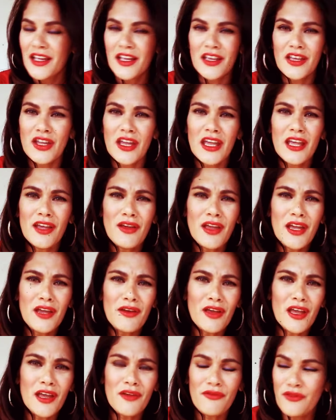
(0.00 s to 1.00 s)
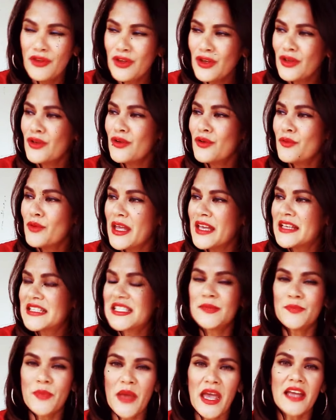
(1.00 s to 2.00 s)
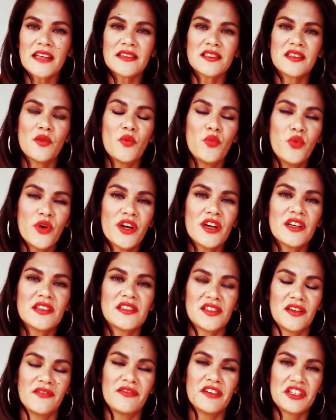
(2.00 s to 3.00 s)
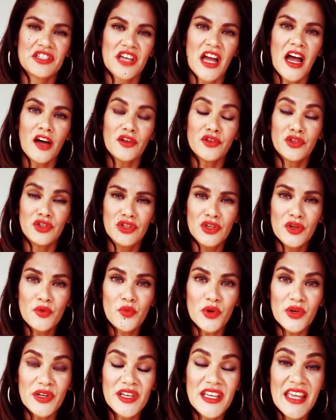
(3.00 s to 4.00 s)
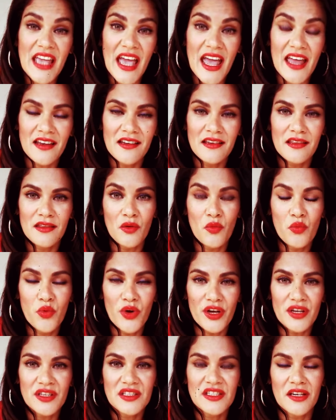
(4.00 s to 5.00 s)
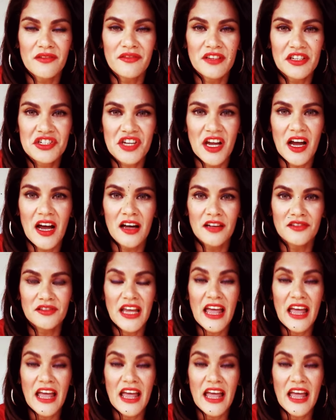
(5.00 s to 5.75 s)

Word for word: if you expect the worst of a child, you will get the worst of a child.